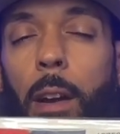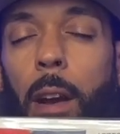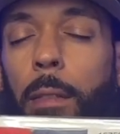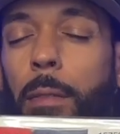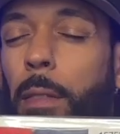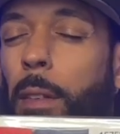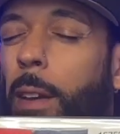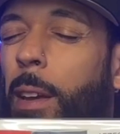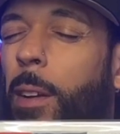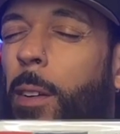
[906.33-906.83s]
I
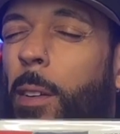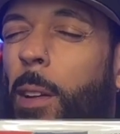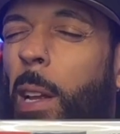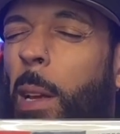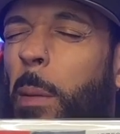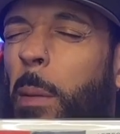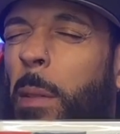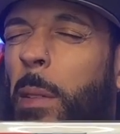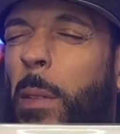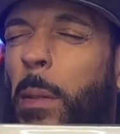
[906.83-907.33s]
forget her
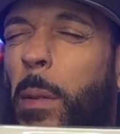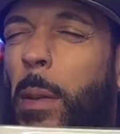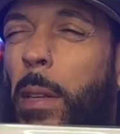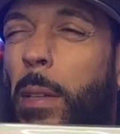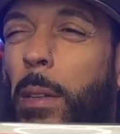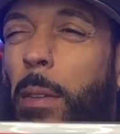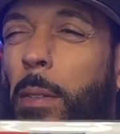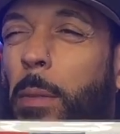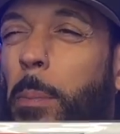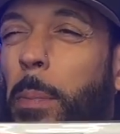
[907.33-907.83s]
name. Is
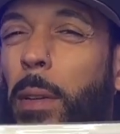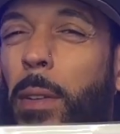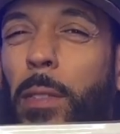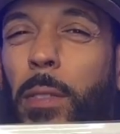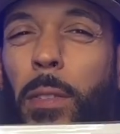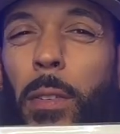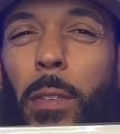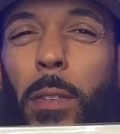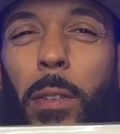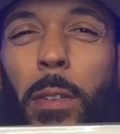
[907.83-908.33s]
it
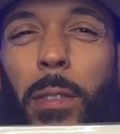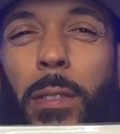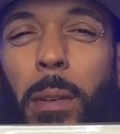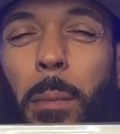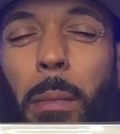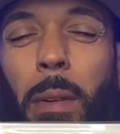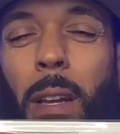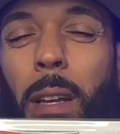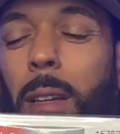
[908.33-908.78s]
Spinster or something like